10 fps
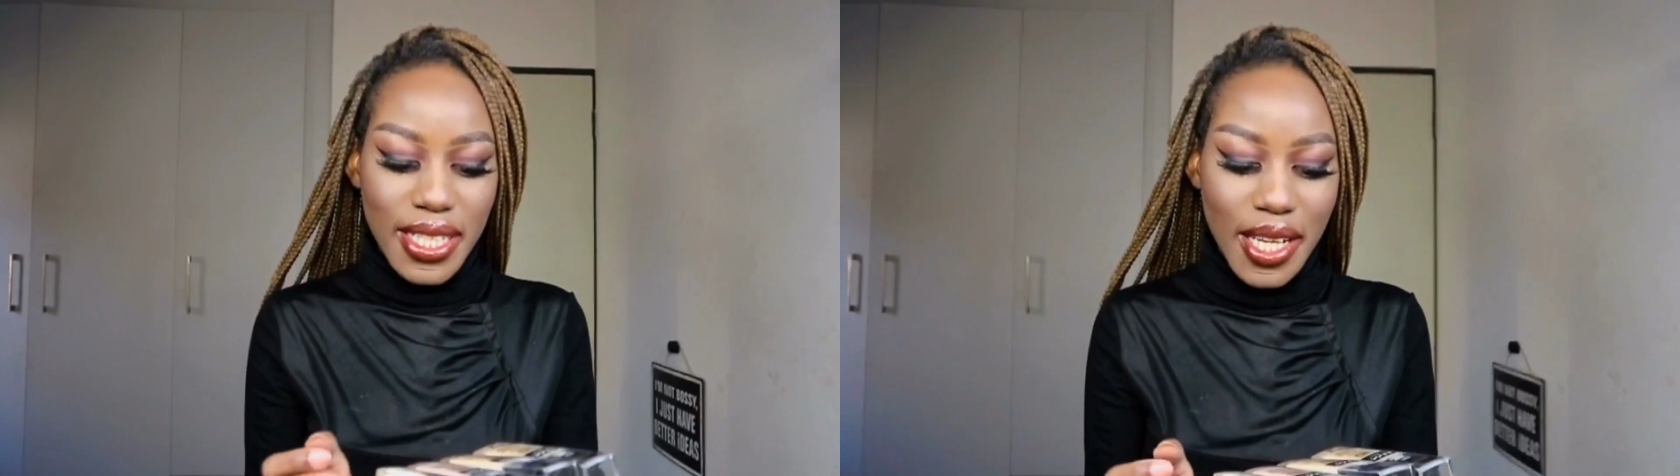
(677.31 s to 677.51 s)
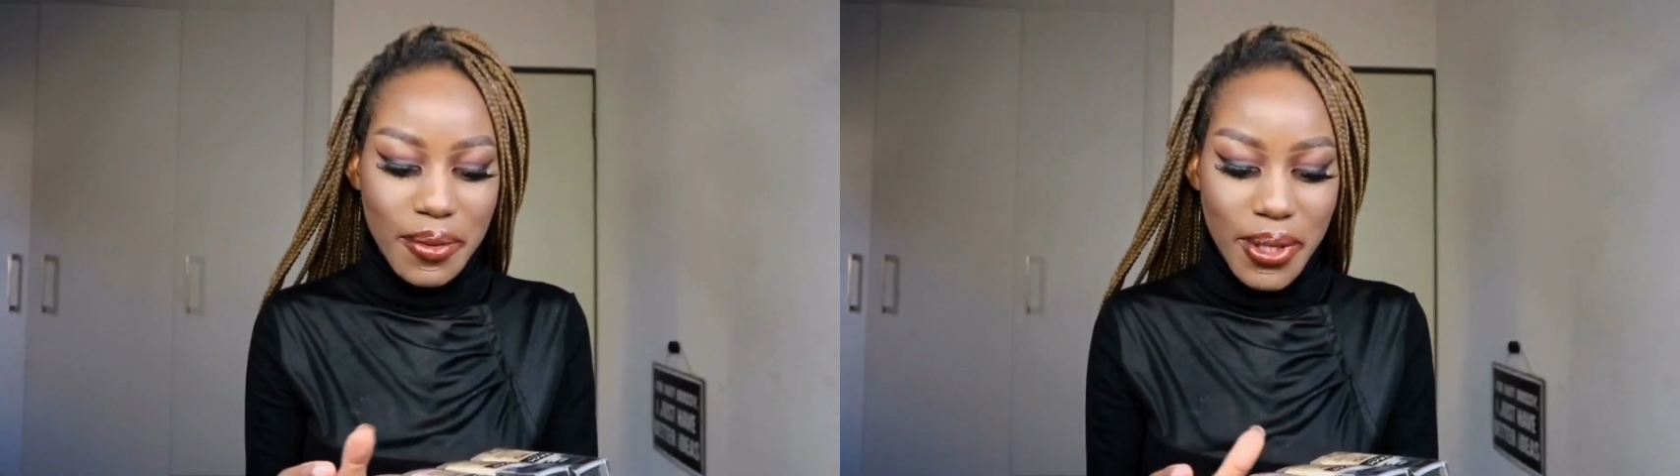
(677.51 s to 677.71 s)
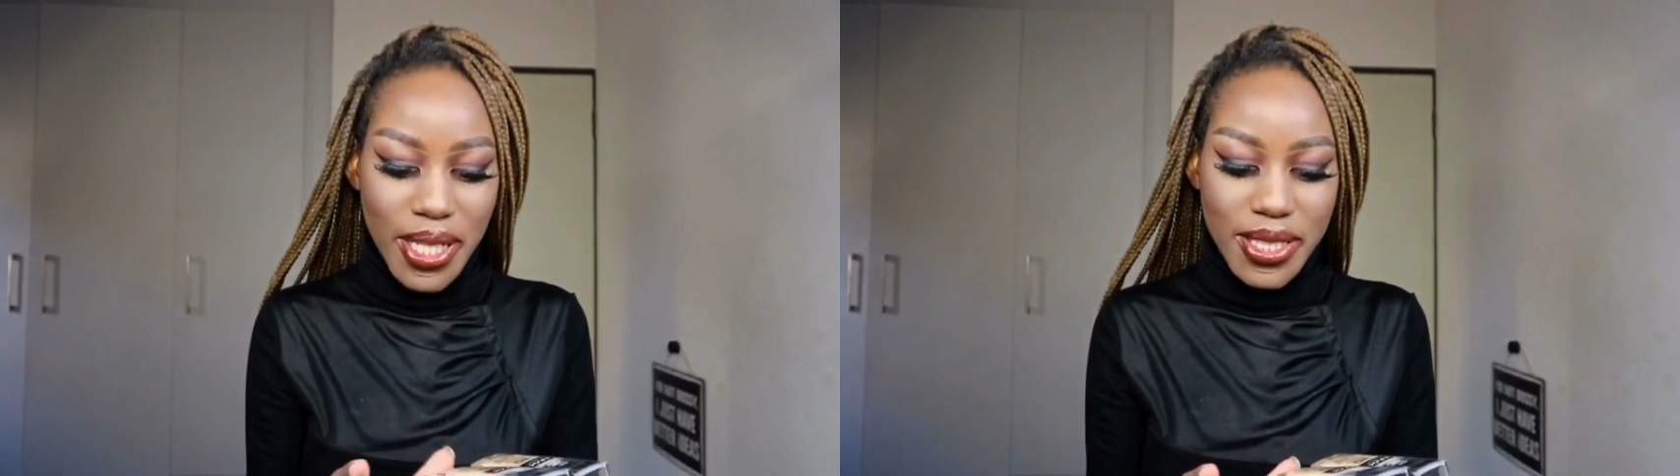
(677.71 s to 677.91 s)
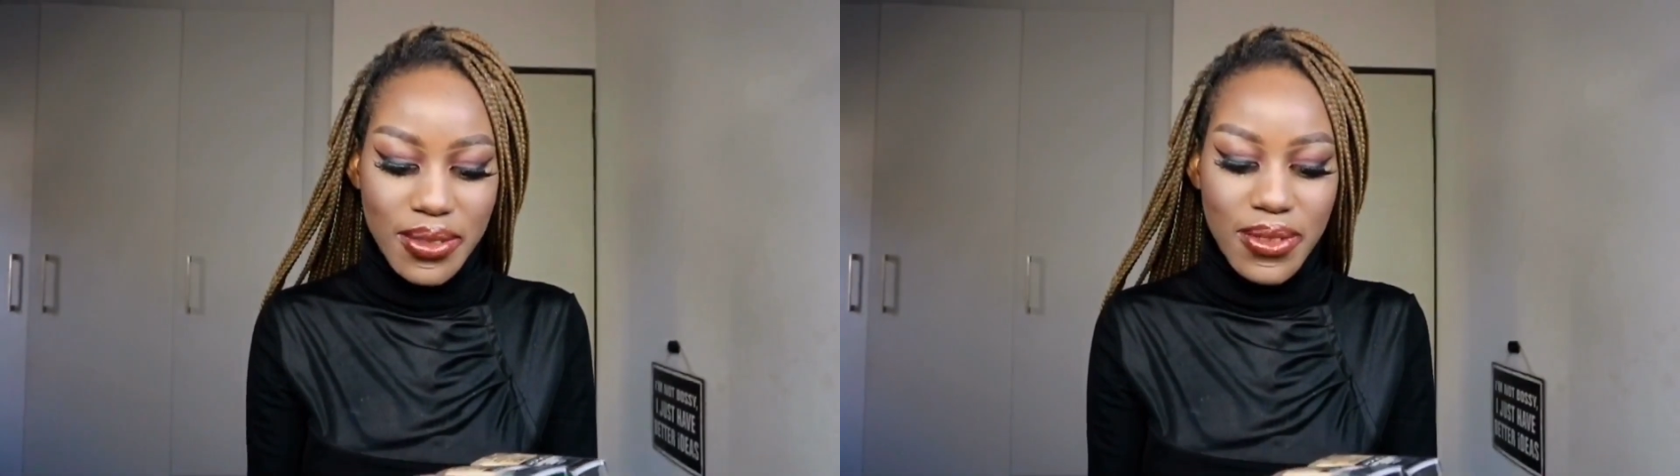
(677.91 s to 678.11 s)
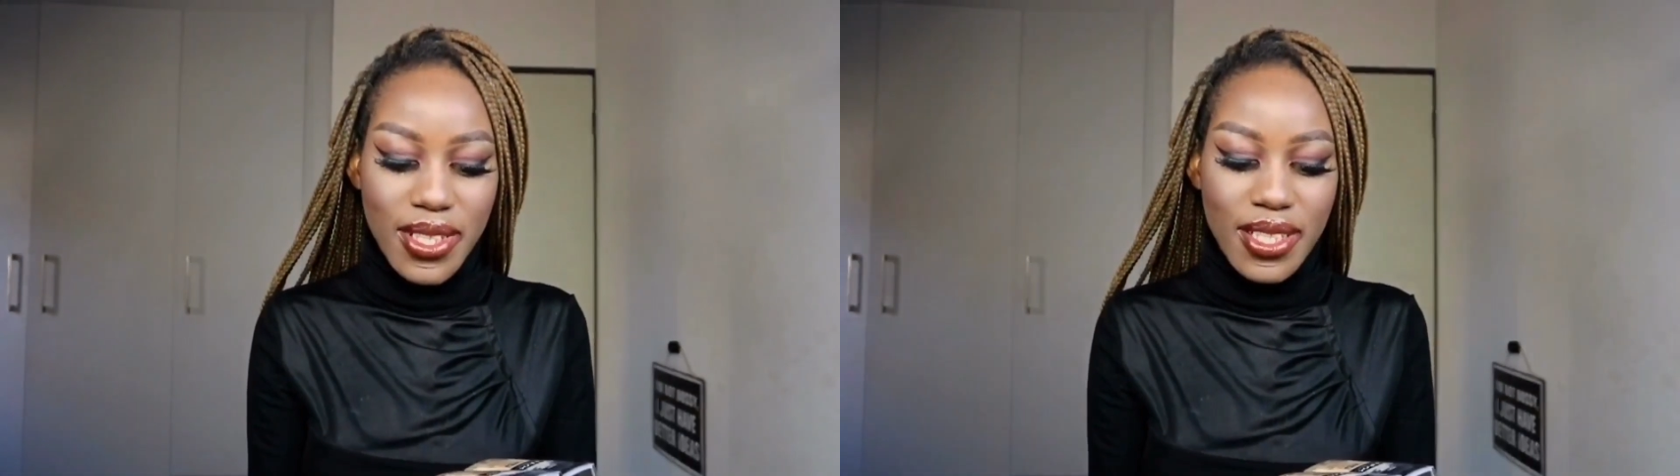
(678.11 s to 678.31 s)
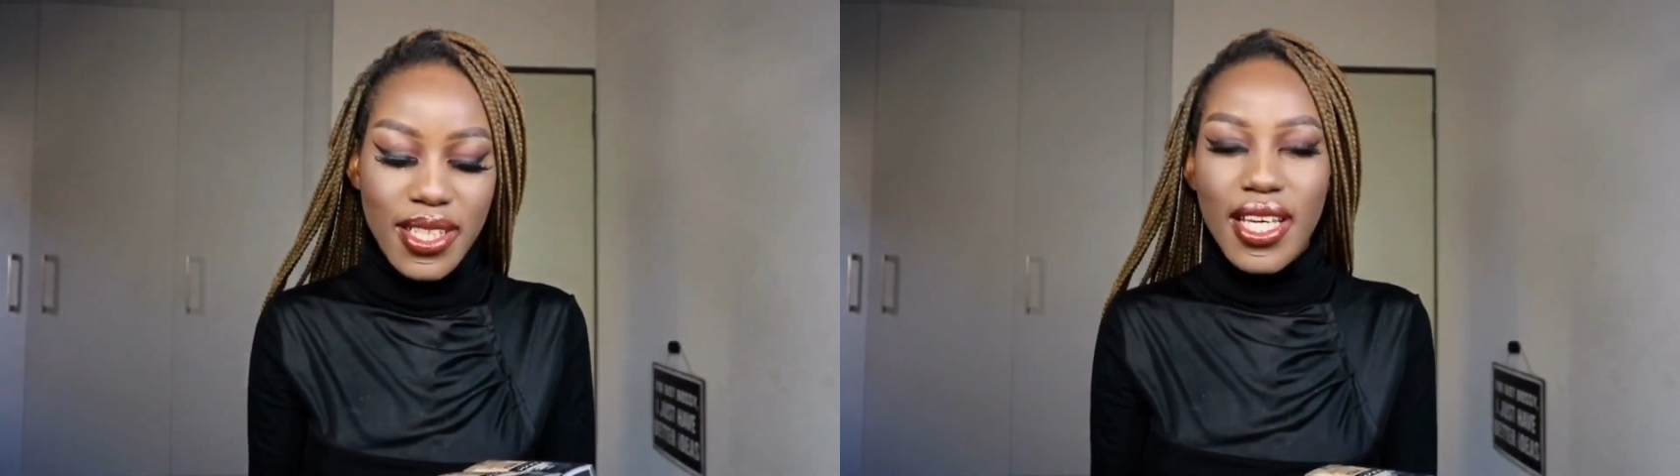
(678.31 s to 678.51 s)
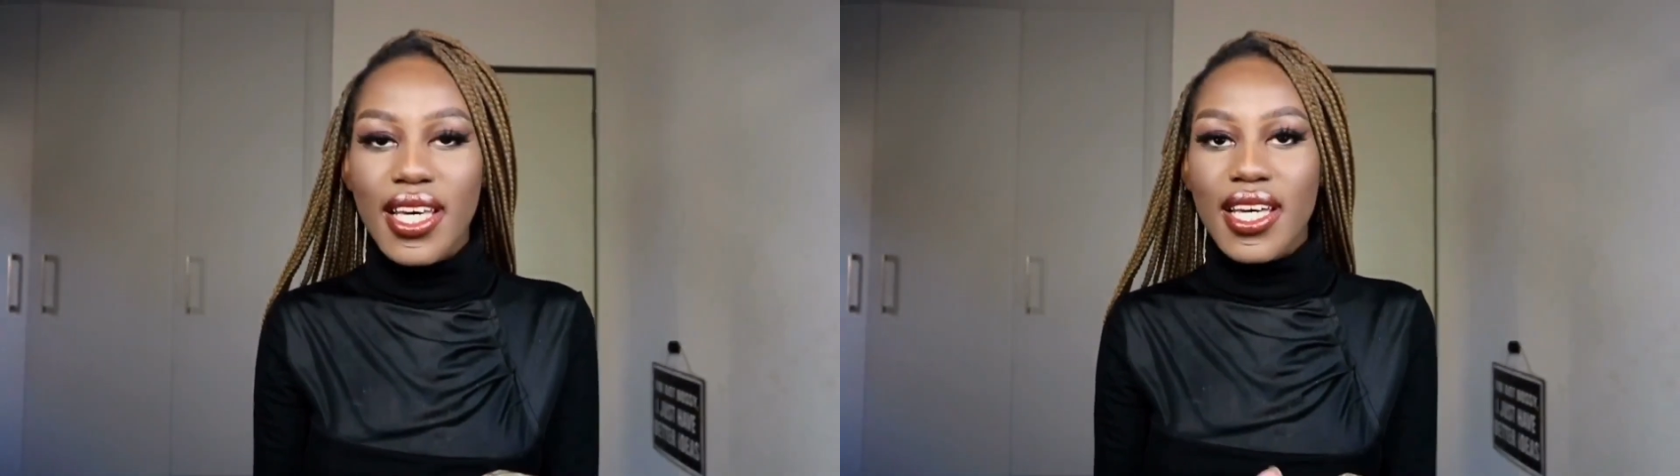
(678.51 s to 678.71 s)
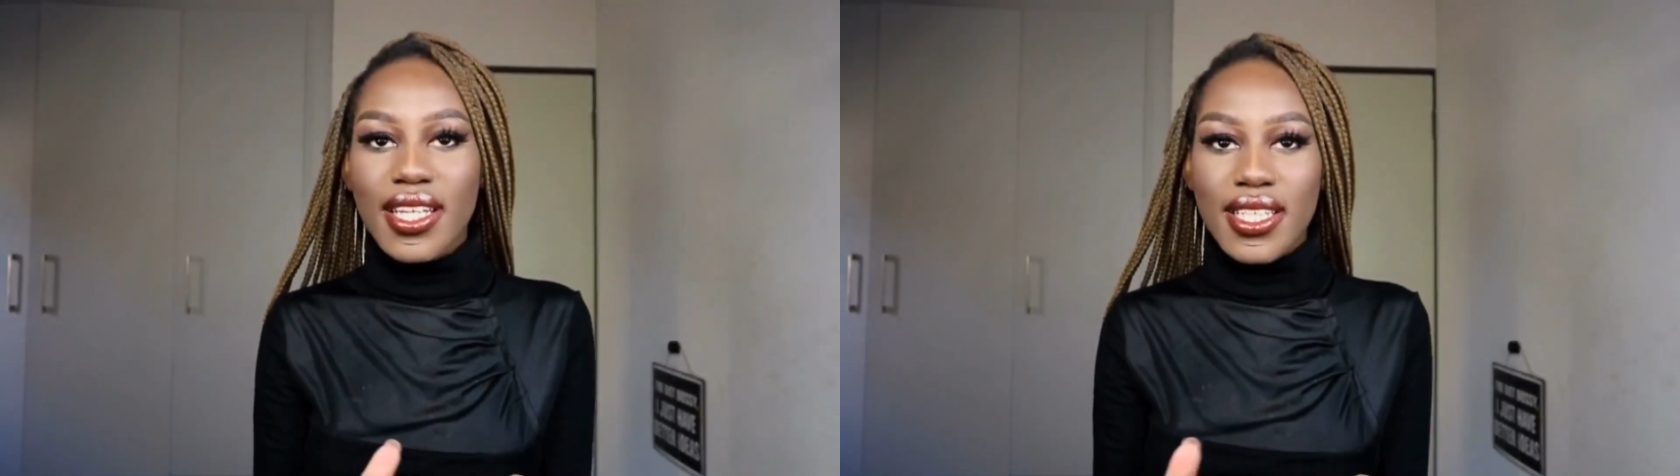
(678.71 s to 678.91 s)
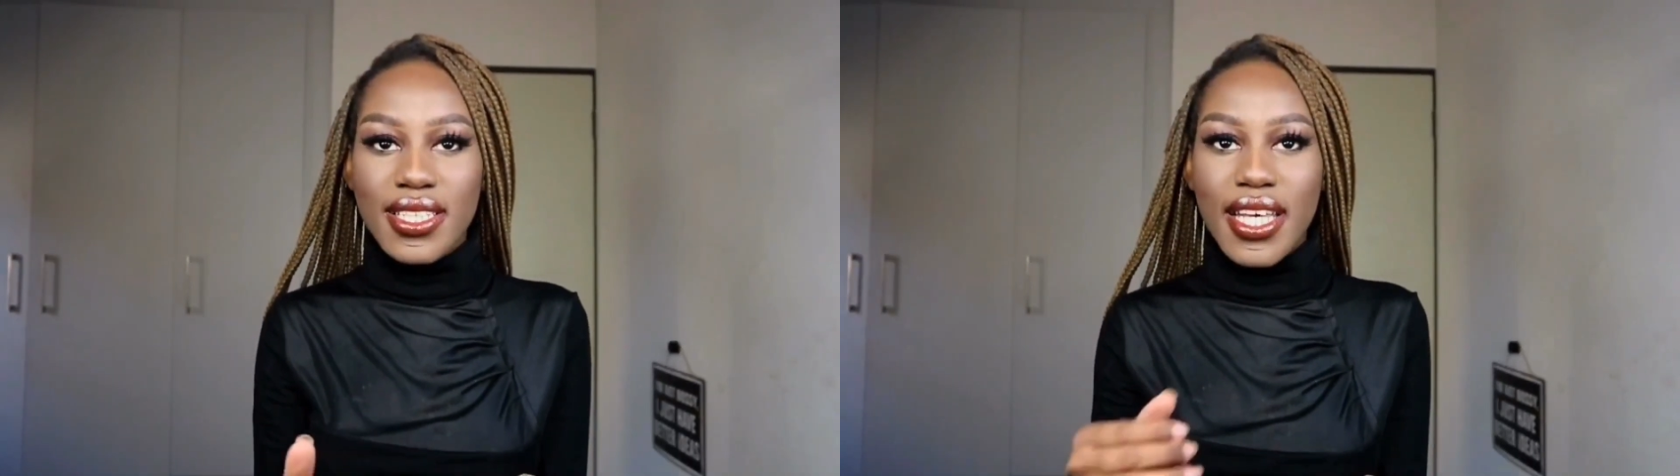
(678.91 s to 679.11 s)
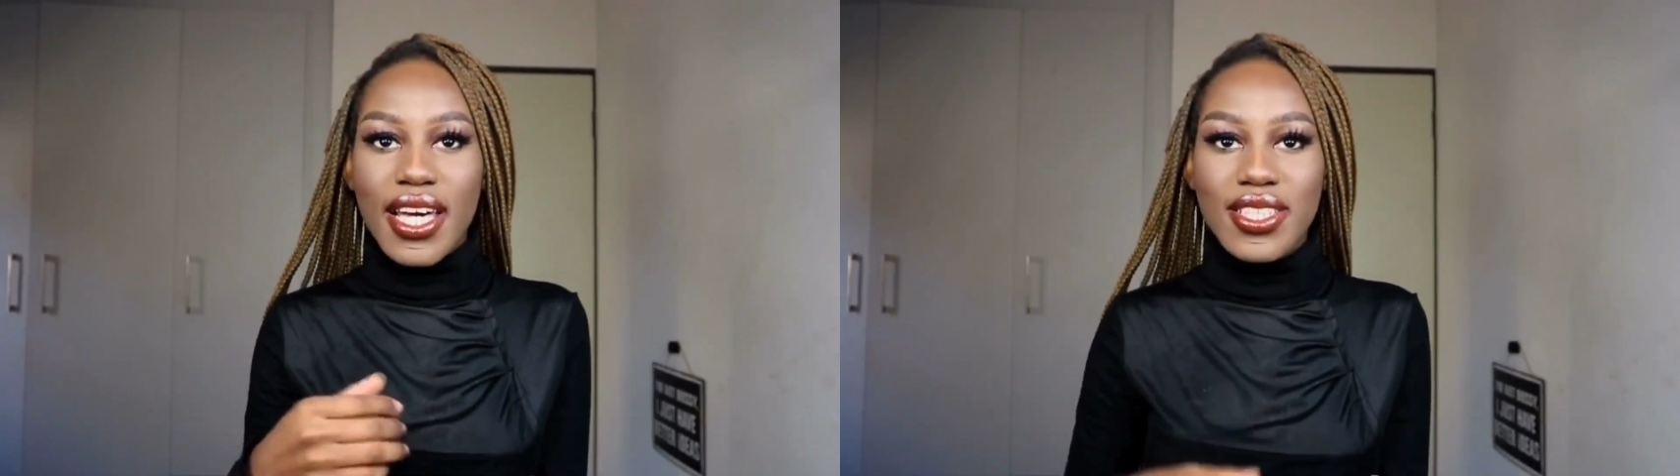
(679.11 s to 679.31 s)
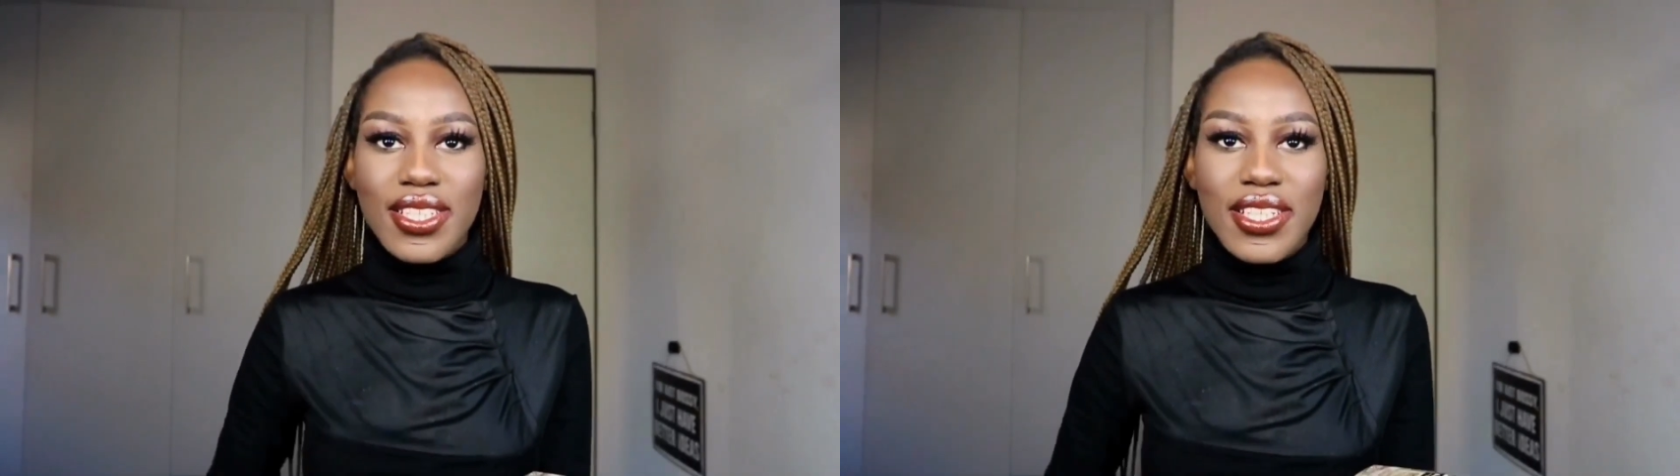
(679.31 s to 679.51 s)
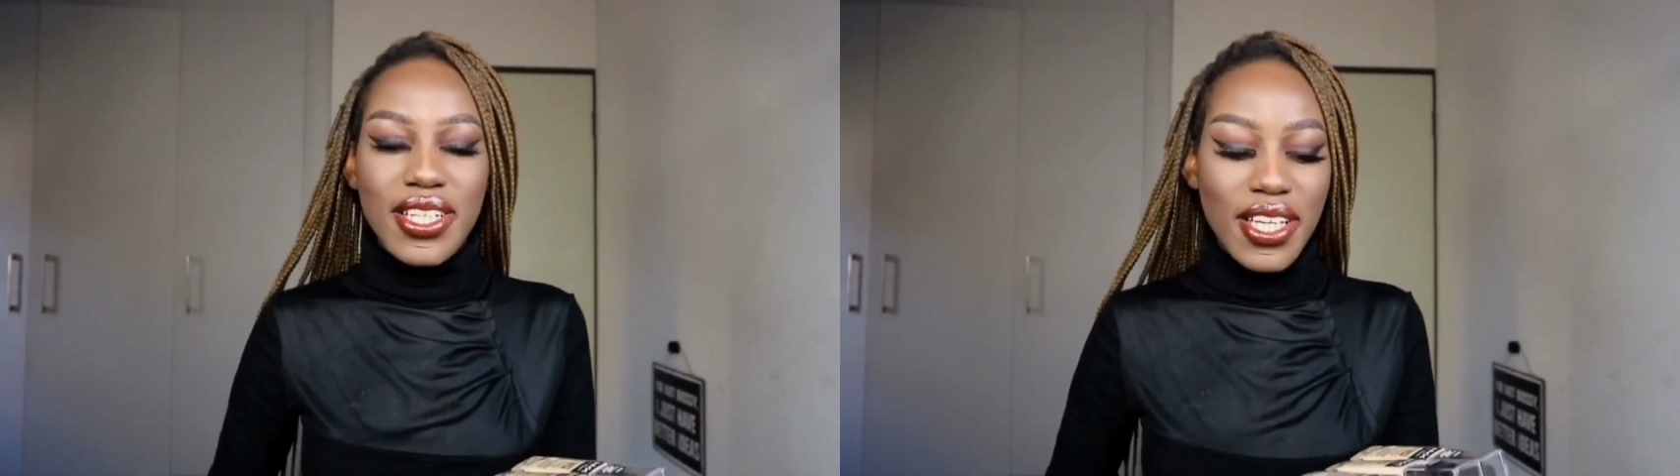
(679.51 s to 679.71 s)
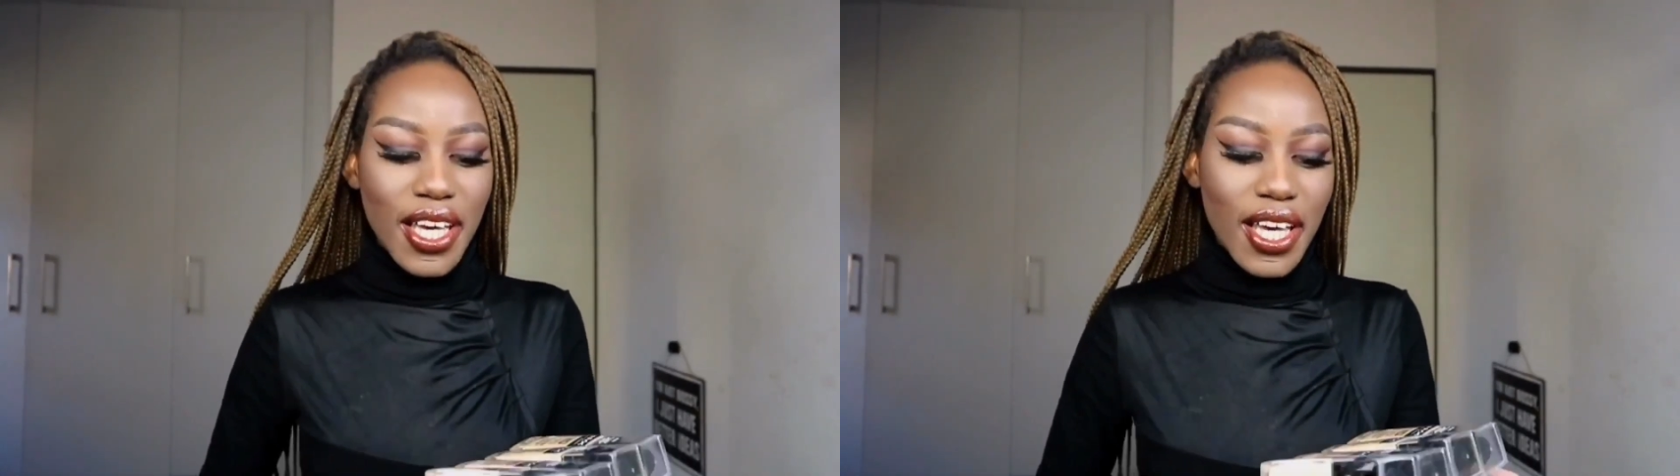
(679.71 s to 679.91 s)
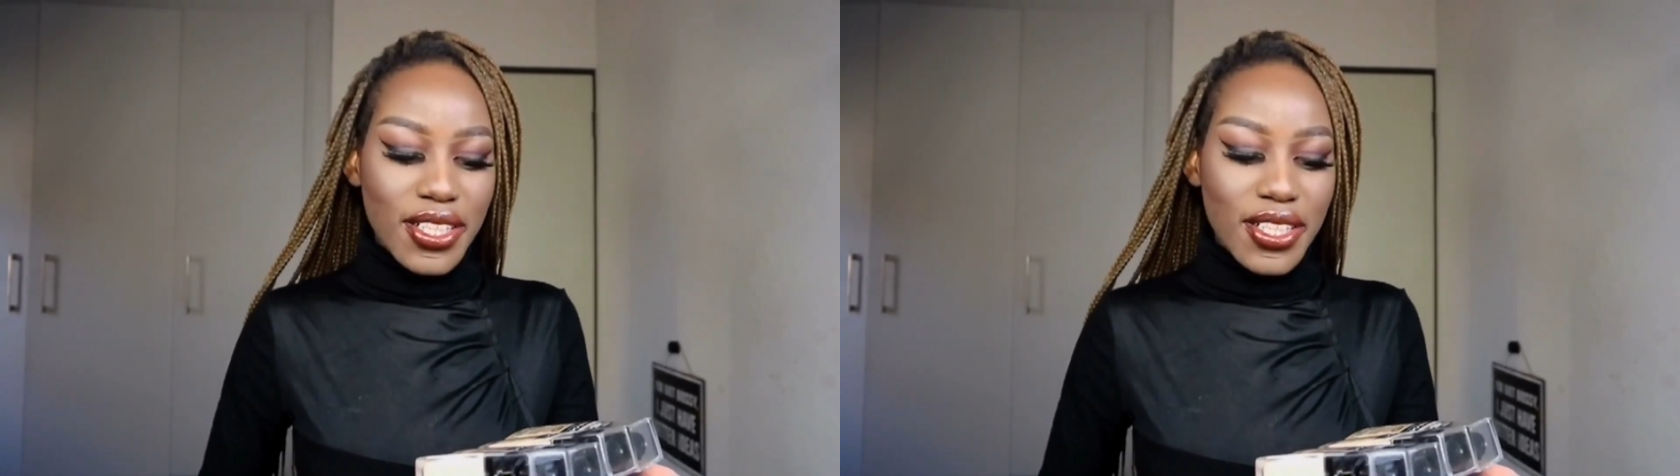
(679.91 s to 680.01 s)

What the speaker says: collaboration with Elisa Ashley.